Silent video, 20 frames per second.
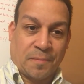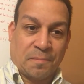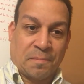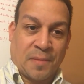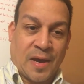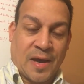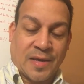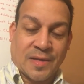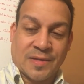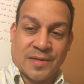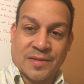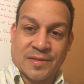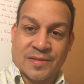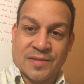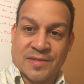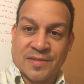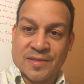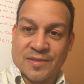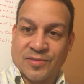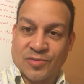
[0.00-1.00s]
Mine
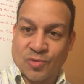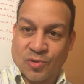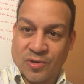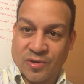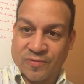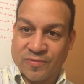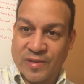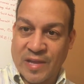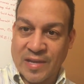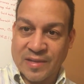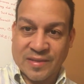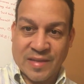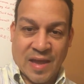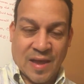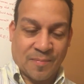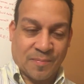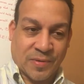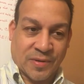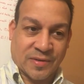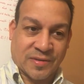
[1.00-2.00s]
is sort of like
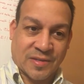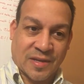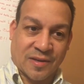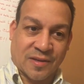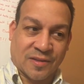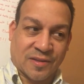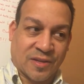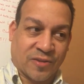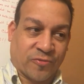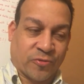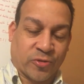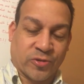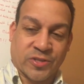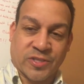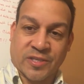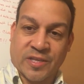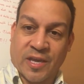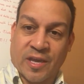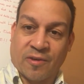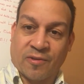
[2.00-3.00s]
that, but it's on a different
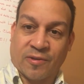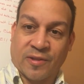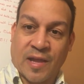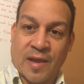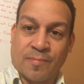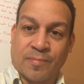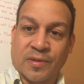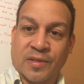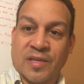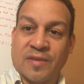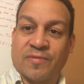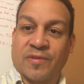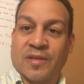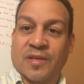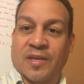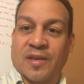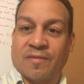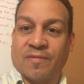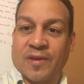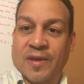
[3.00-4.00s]
scale. I believe
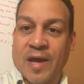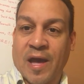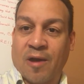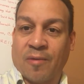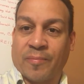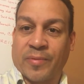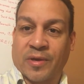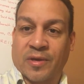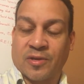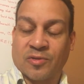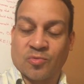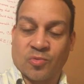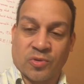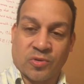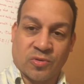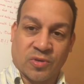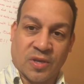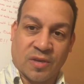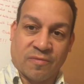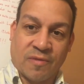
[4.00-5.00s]
in giving out, because
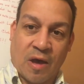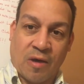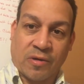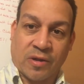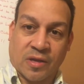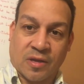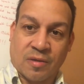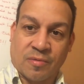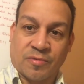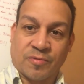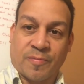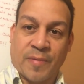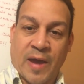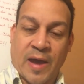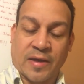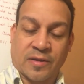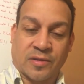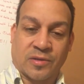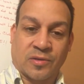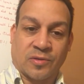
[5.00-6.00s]
when you give out, it comes
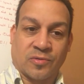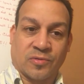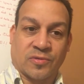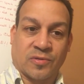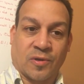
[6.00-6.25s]
back to you.